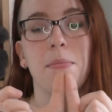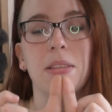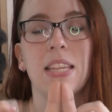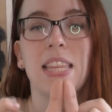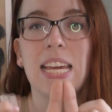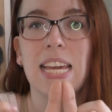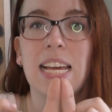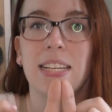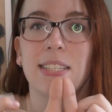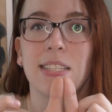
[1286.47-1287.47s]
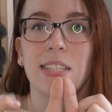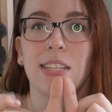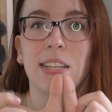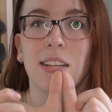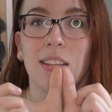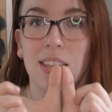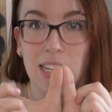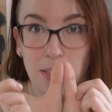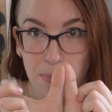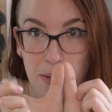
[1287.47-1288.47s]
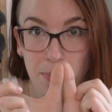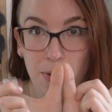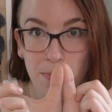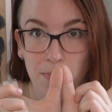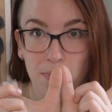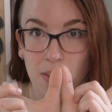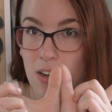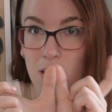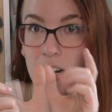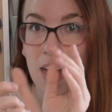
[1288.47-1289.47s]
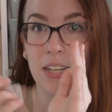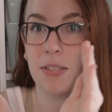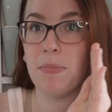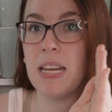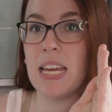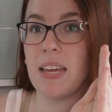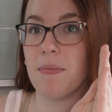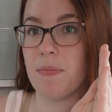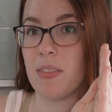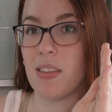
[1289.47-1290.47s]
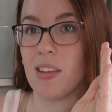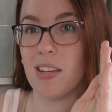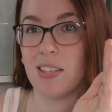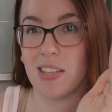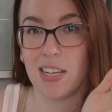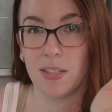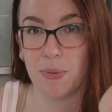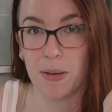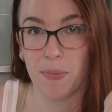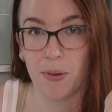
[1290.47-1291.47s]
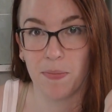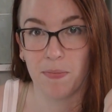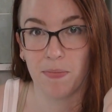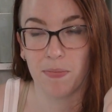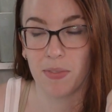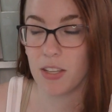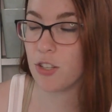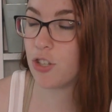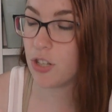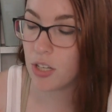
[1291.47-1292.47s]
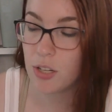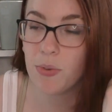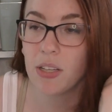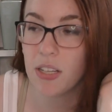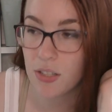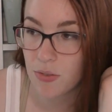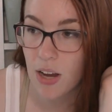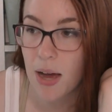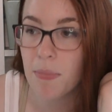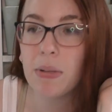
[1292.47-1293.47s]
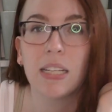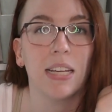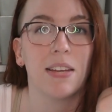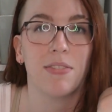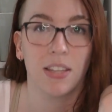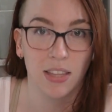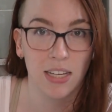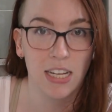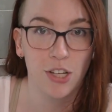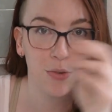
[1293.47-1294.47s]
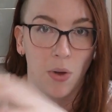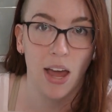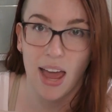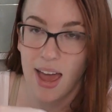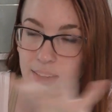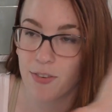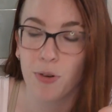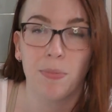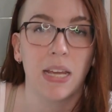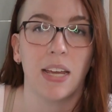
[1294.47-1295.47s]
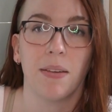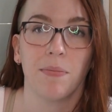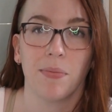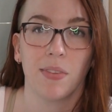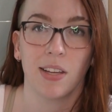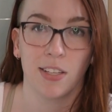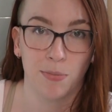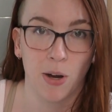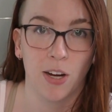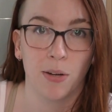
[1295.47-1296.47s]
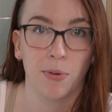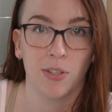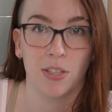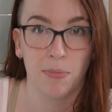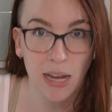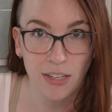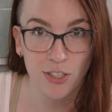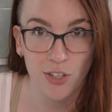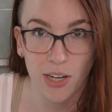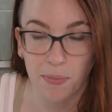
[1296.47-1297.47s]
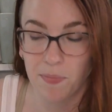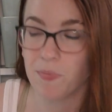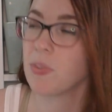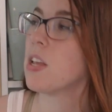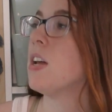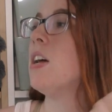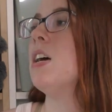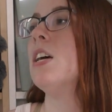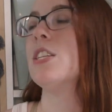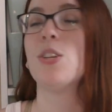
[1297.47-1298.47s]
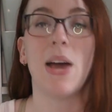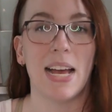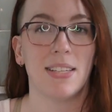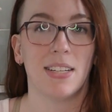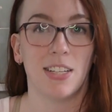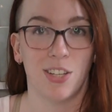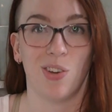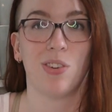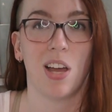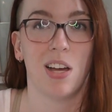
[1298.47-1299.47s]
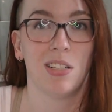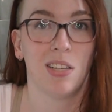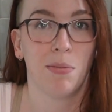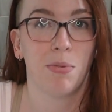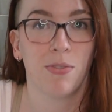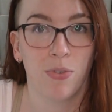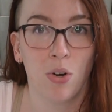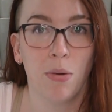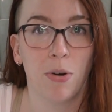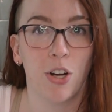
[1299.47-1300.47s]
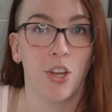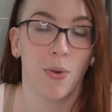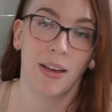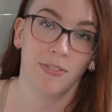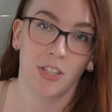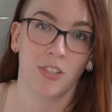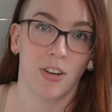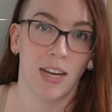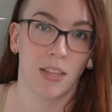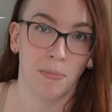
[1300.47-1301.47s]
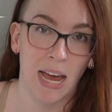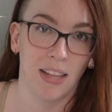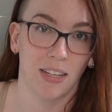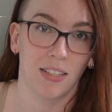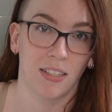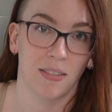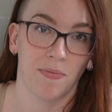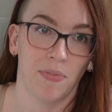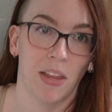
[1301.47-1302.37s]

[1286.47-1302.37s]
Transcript: But the thing is, these people are not as many as these people. Genuinely do not believe that the niche will ever be as marketable as the mainstream. So as an adult content performer, you have to strike the balance.